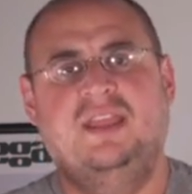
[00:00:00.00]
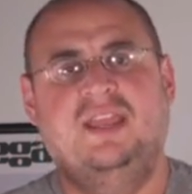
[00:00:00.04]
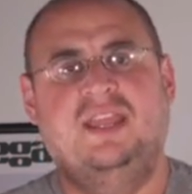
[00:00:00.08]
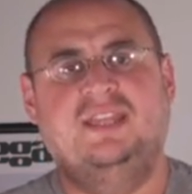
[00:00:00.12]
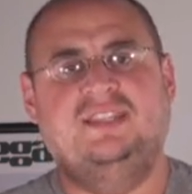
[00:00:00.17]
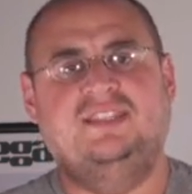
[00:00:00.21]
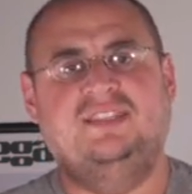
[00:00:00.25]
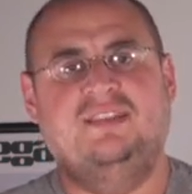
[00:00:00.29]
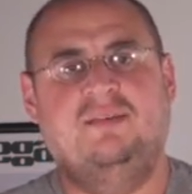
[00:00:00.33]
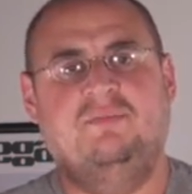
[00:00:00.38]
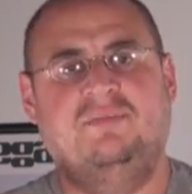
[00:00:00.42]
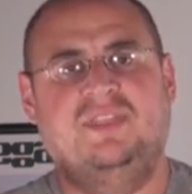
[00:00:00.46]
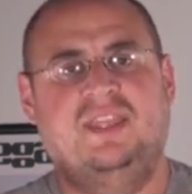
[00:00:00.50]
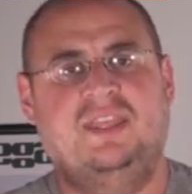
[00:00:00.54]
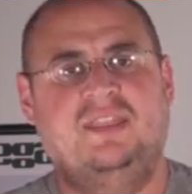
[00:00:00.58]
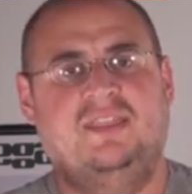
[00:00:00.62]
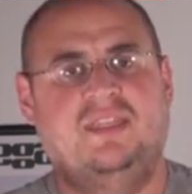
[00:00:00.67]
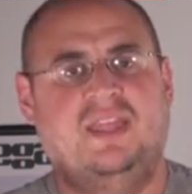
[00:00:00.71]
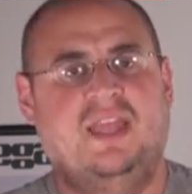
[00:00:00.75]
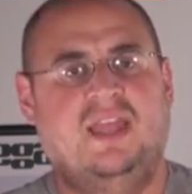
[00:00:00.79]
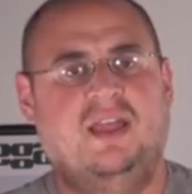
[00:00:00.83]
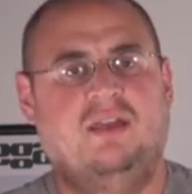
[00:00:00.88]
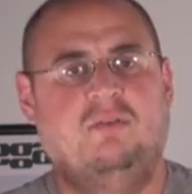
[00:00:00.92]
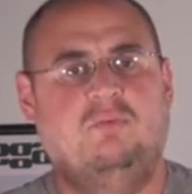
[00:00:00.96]
It's
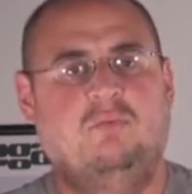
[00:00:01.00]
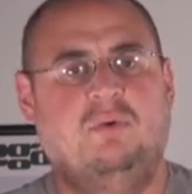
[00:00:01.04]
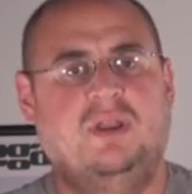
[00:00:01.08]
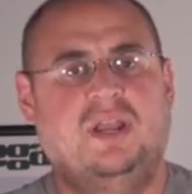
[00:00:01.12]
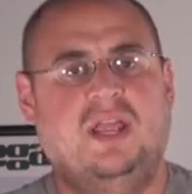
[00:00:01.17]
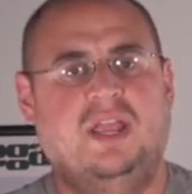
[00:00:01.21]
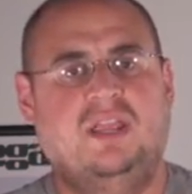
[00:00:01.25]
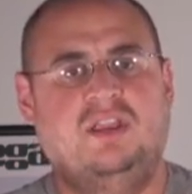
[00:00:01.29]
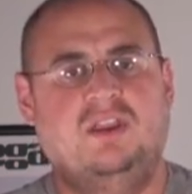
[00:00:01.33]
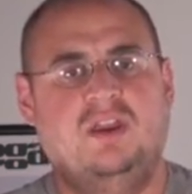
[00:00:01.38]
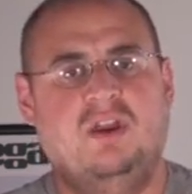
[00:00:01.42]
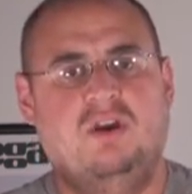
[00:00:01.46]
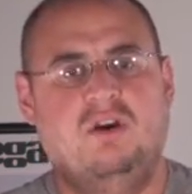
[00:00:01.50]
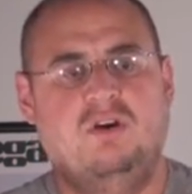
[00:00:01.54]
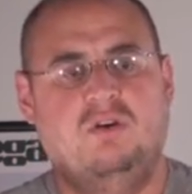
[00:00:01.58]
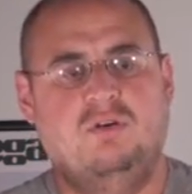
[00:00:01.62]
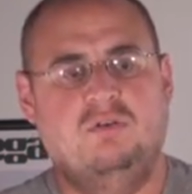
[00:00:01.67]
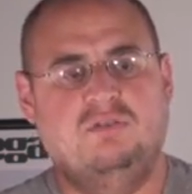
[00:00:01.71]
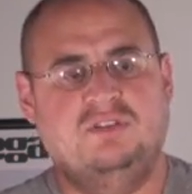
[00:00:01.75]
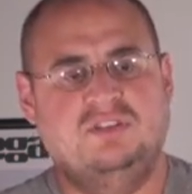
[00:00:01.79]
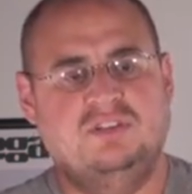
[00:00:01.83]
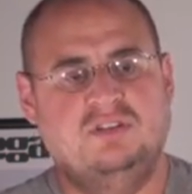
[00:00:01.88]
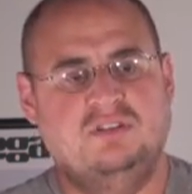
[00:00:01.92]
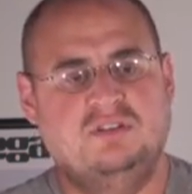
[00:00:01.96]
something that when I
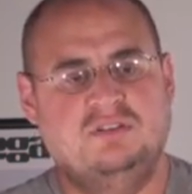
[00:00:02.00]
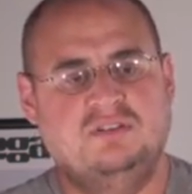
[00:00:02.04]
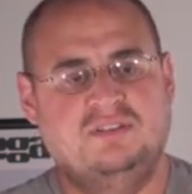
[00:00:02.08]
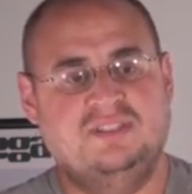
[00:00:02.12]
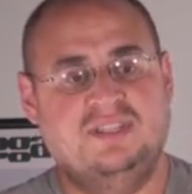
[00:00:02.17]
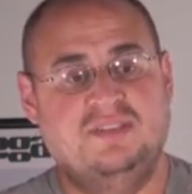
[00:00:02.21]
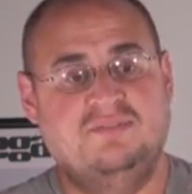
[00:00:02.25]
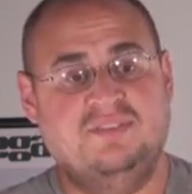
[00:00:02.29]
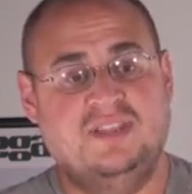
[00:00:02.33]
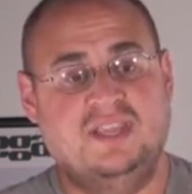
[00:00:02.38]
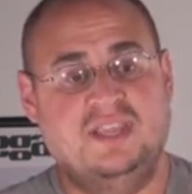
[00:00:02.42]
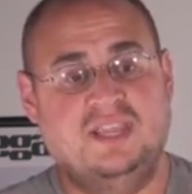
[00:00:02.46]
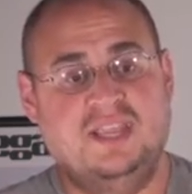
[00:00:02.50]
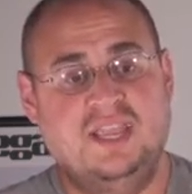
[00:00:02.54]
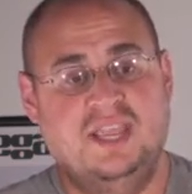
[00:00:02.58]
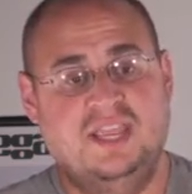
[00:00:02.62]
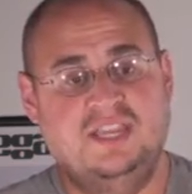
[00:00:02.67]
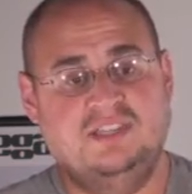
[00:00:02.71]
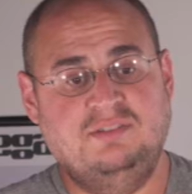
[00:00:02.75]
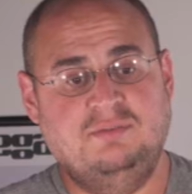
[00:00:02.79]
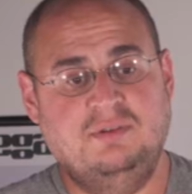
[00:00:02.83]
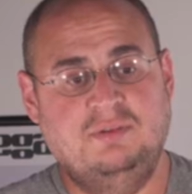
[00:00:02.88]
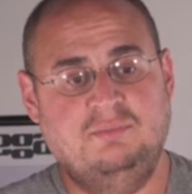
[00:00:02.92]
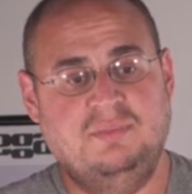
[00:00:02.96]
go to civic
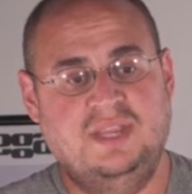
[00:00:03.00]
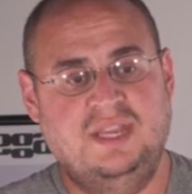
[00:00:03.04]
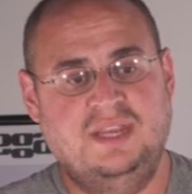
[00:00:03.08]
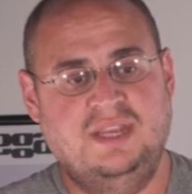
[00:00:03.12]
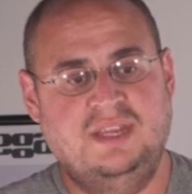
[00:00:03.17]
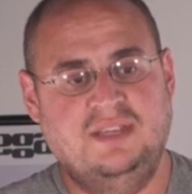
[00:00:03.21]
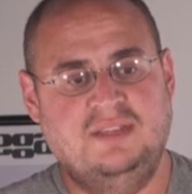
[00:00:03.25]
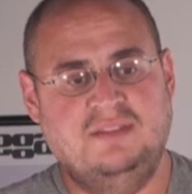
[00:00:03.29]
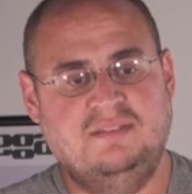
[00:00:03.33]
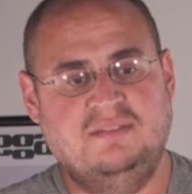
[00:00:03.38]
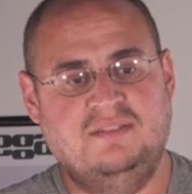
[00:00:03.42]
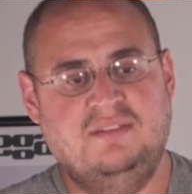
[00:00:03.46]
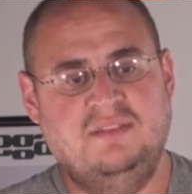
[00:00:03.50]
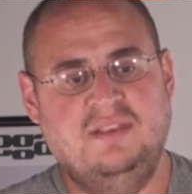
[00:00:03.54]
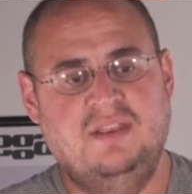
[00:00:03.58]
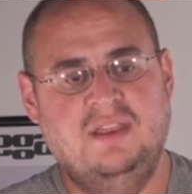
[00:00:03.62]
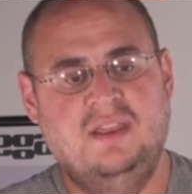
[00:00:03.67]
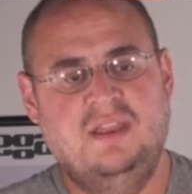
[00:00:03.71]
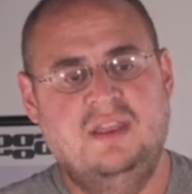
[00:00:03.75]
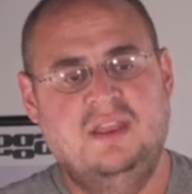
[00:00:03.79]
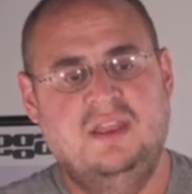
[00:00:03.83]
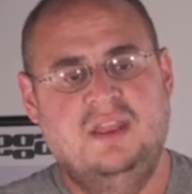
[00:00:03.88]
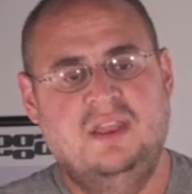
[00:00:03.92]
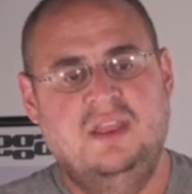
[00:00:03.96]
engagement meetings
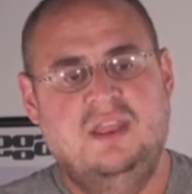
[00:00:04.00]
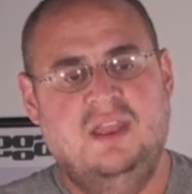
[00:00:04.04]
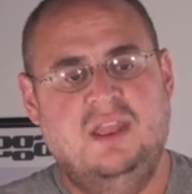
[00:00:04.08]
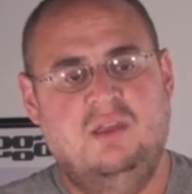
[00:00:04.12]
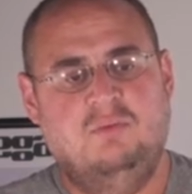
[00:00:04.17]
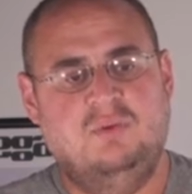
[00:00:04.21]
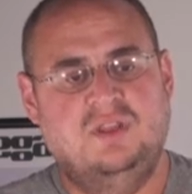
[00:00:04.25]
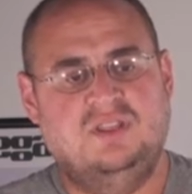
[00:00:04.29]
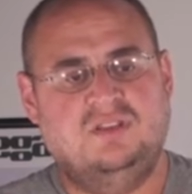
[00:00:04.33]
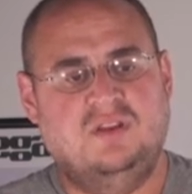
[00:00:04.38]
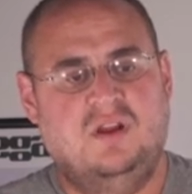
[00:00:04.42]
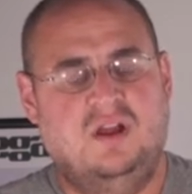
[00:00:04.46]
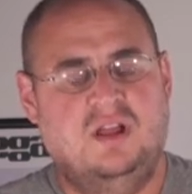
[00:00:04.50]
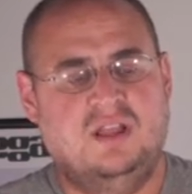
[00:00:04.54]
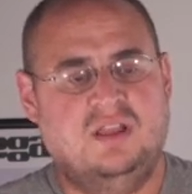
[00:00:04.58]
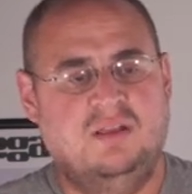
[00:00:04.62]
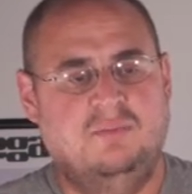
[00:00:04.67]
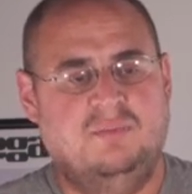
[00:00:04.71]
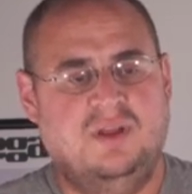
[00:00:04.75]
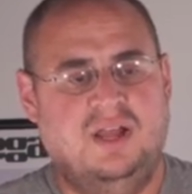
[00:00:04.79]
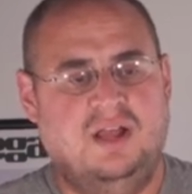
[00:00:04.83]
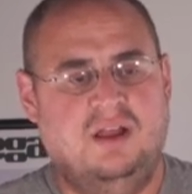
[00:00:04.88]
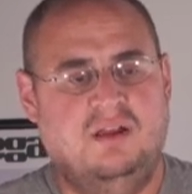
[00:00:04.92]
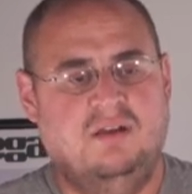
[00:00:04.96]
and we talk
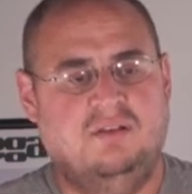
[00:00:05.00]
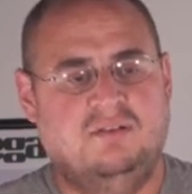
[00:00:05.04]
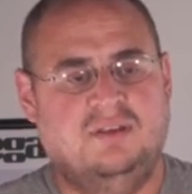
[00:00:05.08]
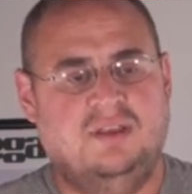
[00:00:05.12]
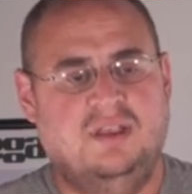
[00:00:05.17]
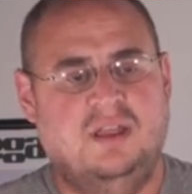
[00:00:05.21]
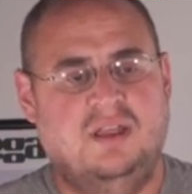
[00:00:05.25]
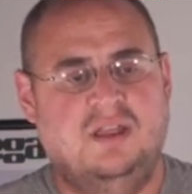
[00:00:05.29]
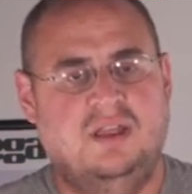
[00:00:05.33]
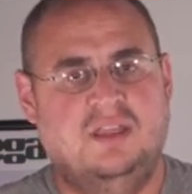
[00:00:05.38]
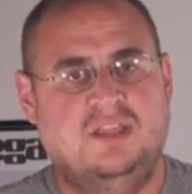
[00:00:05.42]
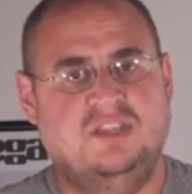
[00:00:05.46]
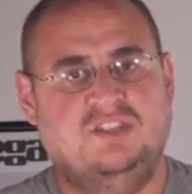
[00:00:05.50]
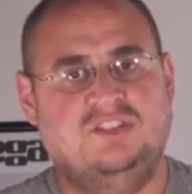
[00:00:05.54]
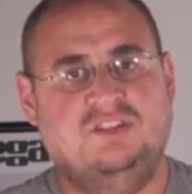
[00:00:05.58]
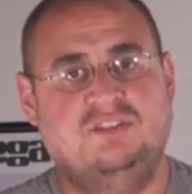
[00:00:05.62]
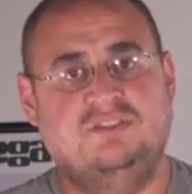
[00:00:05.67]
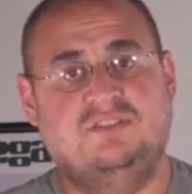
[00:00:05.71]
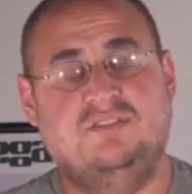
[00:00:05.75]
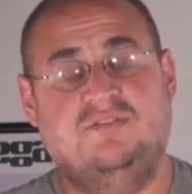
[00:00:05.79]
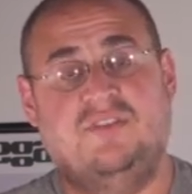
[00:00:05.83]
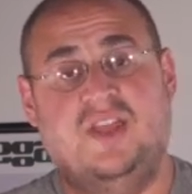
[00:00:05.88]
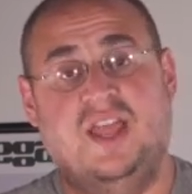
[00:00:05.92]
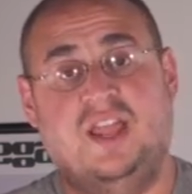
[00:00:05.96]
about
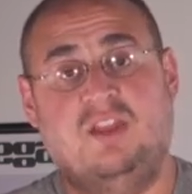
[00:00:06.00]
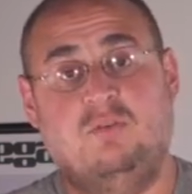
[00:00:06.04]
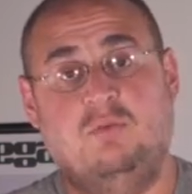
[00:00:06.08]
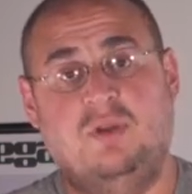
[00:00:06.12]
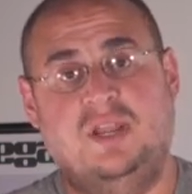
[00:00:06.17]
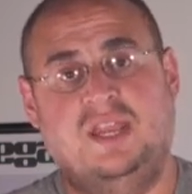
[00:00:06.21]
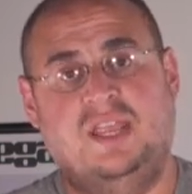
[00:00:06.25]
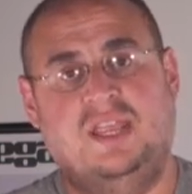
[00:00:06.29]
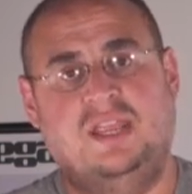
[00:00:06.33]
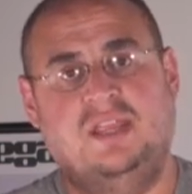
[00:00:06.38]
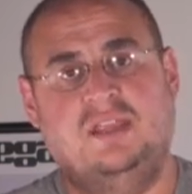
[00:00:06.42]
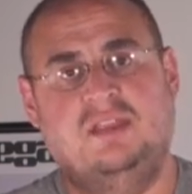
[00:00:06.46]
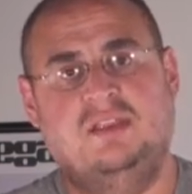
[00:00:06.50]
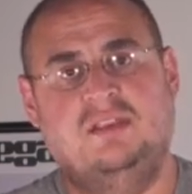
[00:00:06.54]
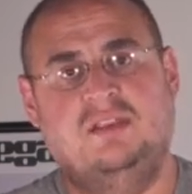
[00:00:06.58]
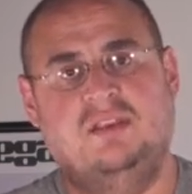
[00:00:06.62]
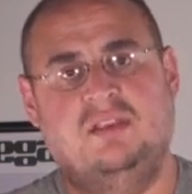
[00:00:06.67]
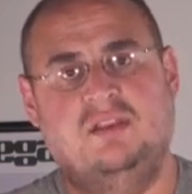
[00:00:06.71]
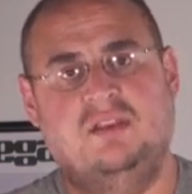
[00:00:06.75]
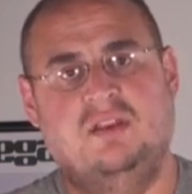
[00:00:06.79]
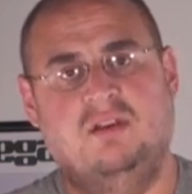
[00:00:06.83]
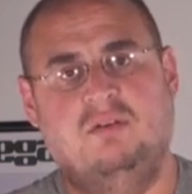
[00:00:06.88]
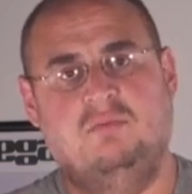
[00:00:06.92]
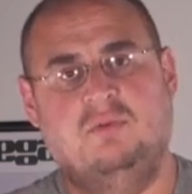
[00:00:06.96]
issues of equity,
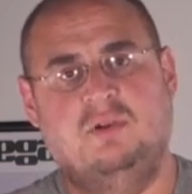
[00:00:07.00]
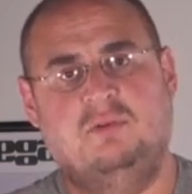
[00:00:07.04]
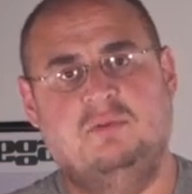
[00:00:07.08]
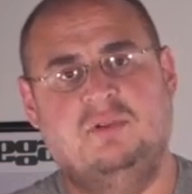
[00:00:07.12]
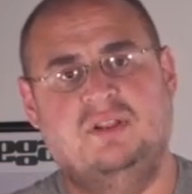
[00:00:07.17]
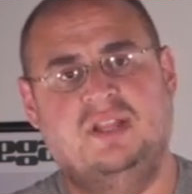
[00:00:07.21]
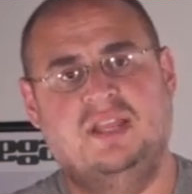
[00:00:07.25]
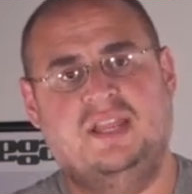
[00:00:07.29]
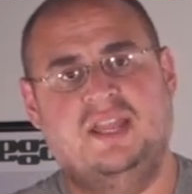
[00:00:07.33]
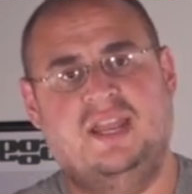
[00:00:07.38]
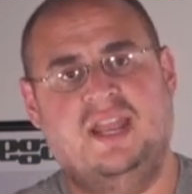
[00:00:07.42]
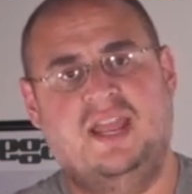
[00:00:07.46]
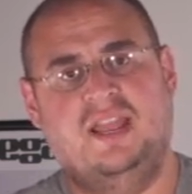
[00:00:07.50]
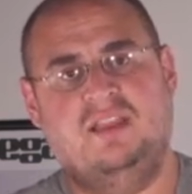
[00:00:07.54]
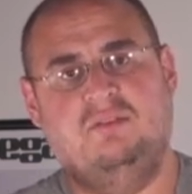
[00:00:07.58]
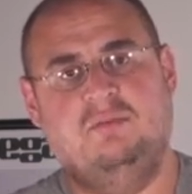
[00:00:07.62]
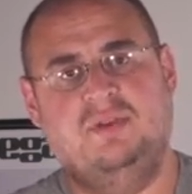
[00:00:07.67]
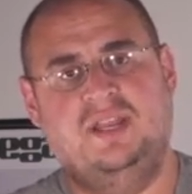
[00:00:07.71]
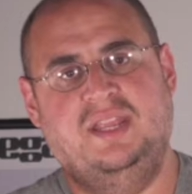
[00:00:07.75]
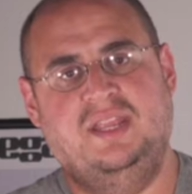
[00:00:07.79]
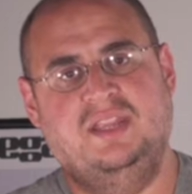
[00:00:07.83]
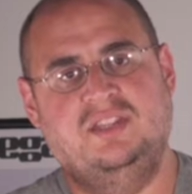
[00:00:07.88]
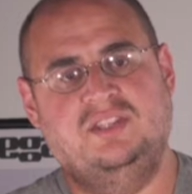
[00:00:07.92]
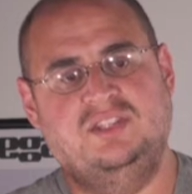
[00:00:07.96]
you know, when we look at
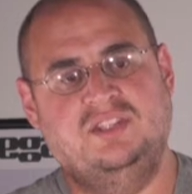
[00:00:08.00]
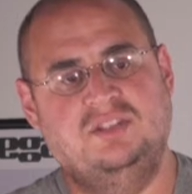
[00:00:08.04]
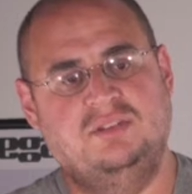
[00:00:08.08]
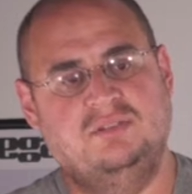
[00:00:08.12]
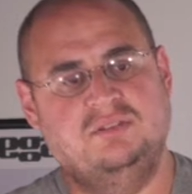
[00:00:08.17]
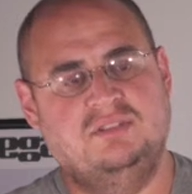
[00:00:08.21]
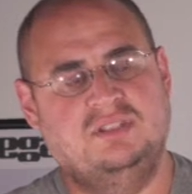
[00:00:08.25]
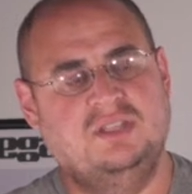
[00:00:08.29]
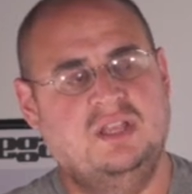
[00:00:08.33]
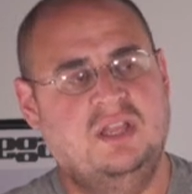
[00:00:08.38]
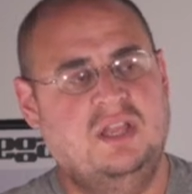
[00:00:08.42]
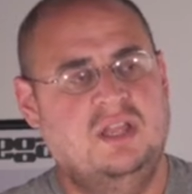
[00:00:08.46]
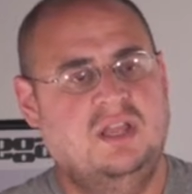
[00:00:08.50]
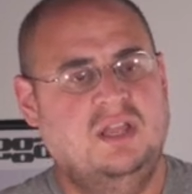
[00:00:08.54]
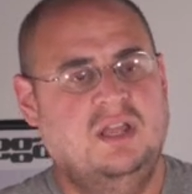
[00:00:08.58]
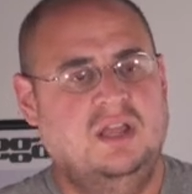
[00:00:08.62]
equity issues,